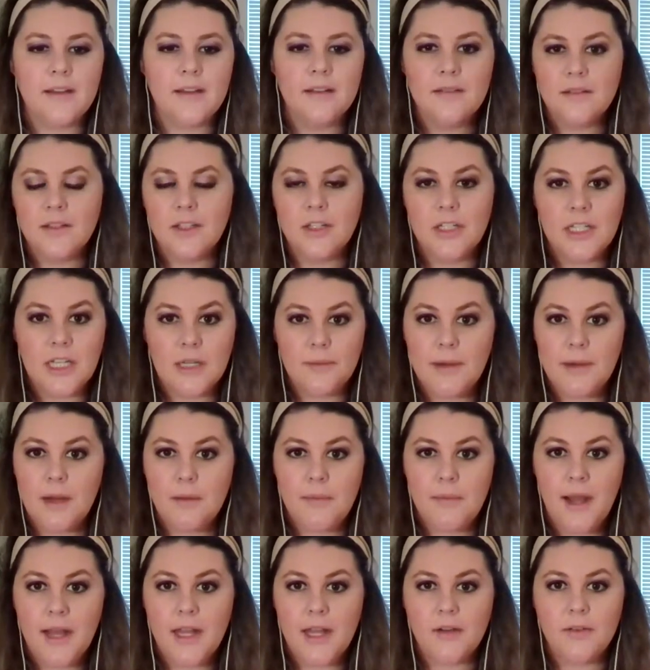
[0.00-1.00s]
learning about
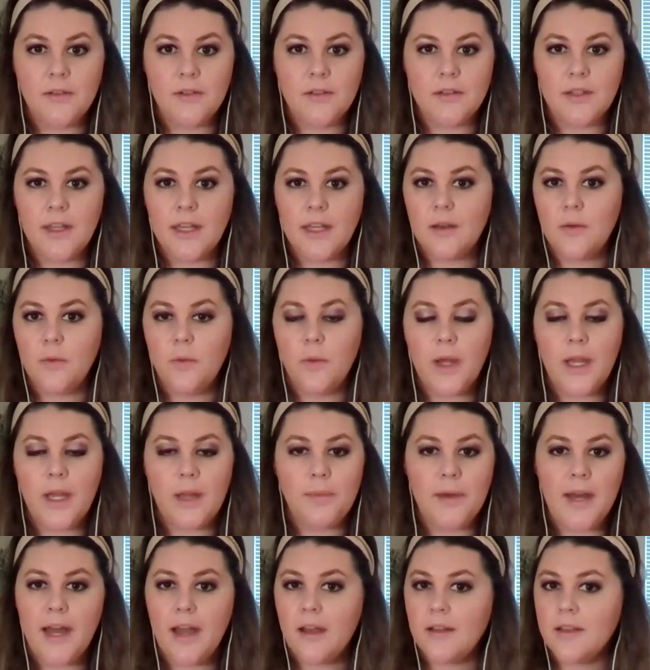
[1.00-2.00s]
myo and like way
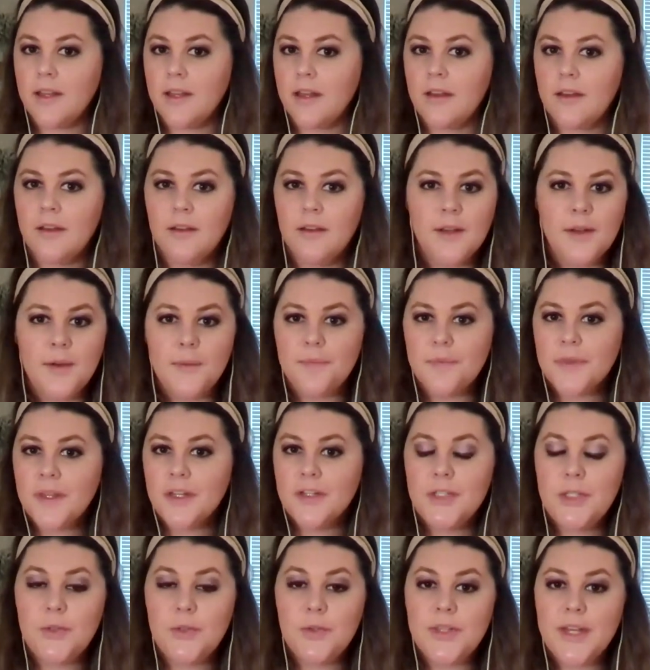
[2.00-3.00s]
back, like
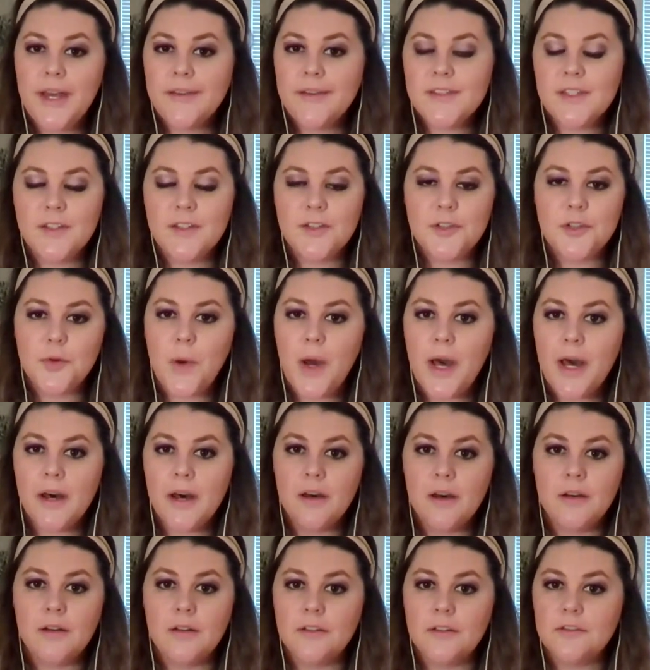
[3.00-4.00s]

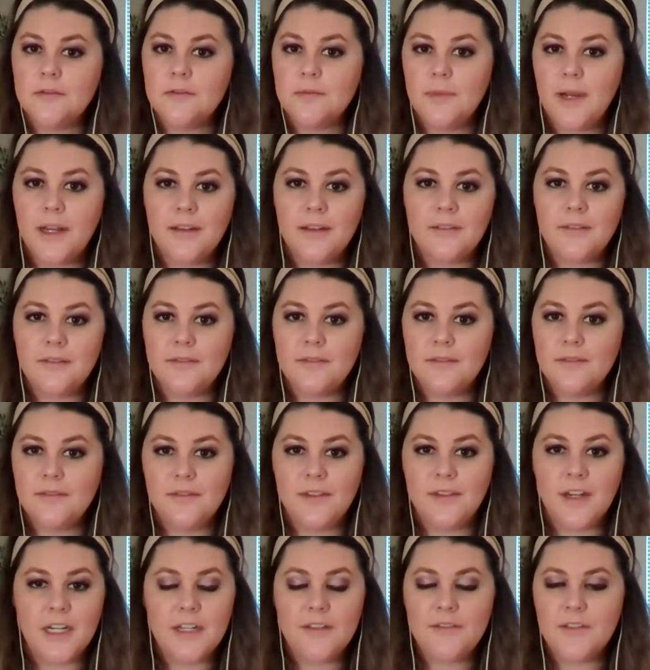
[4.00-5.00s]
2012, my
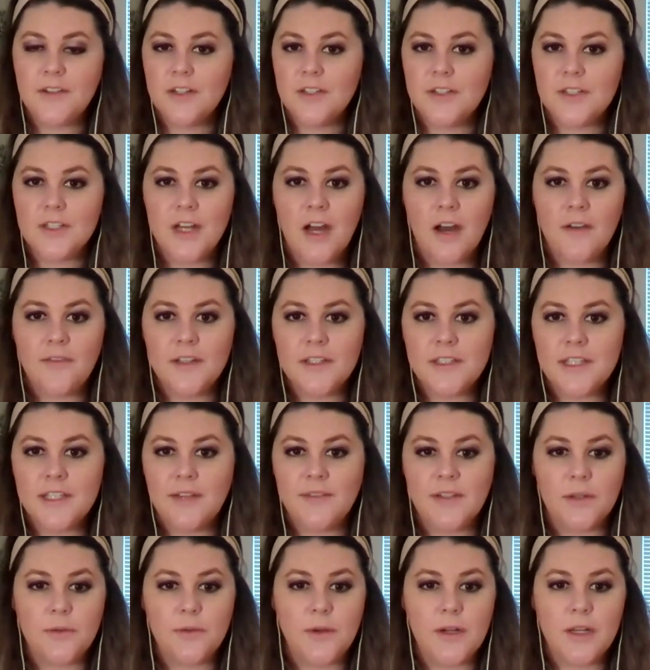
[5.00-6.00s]
very first office I
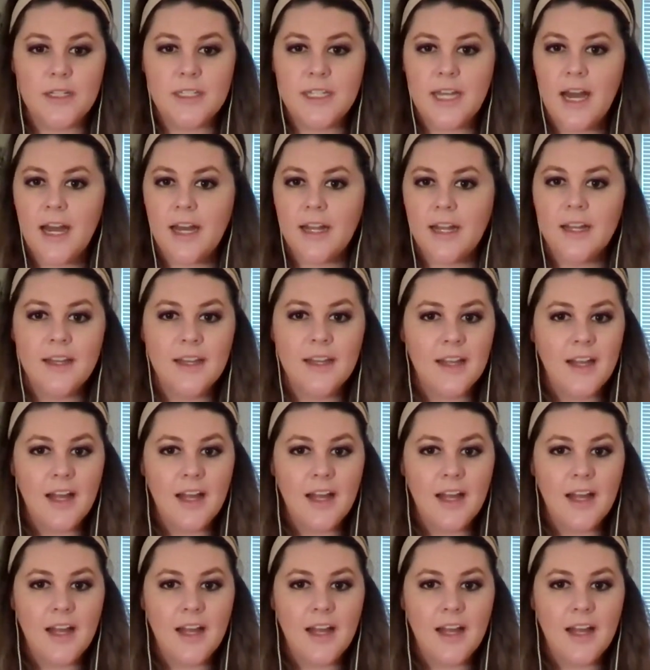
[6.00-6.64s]
ever worked at,